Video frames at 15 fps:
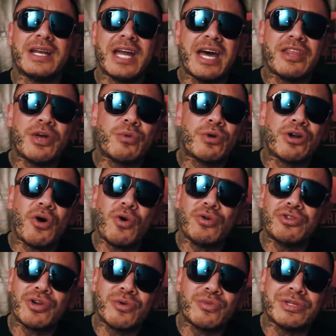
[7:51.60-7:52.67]
now that we're
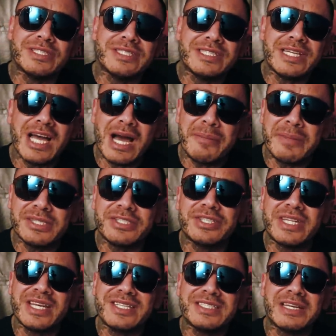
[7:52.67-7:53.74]
older and we see how much
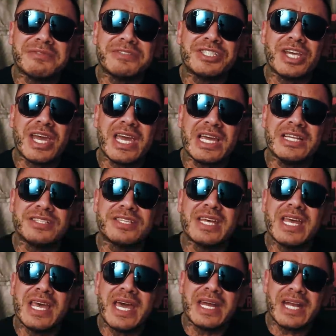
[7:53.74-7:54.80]
things have changed
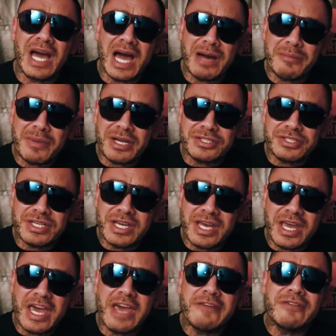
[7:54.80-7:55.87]
and how much
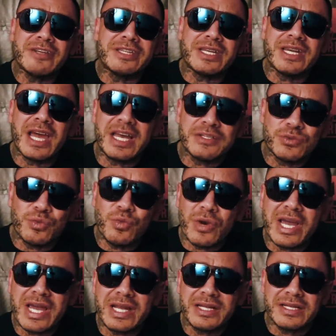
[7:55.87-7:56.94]
everything has
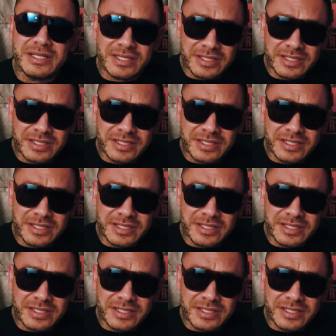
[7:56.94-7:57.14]
went